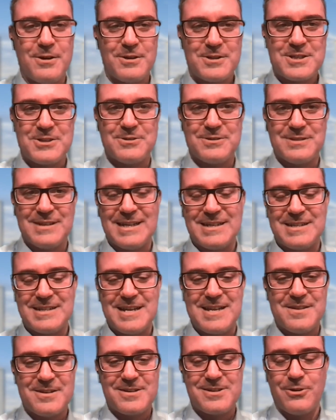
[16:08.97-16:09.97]
also linked
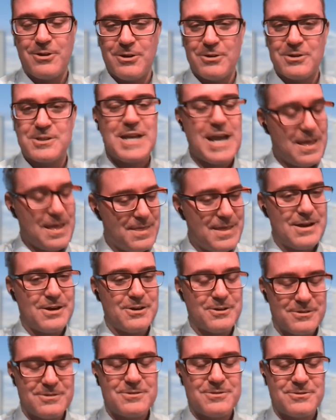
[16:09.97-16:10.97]
in the show notes, and they
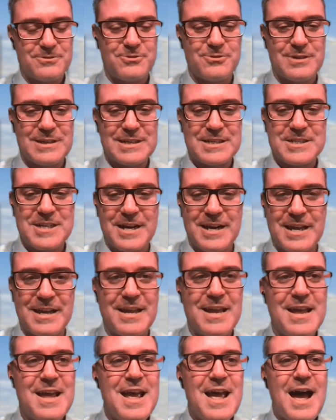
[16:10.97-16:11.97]
are truly
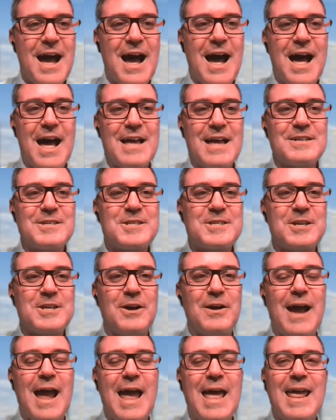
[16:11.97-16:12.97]
stunning.
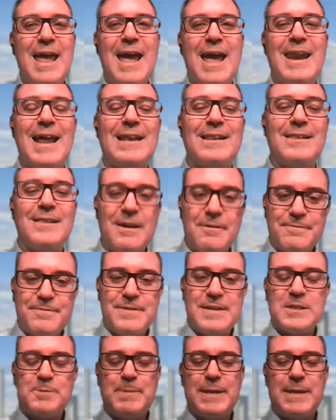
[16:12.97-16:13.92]
And I love these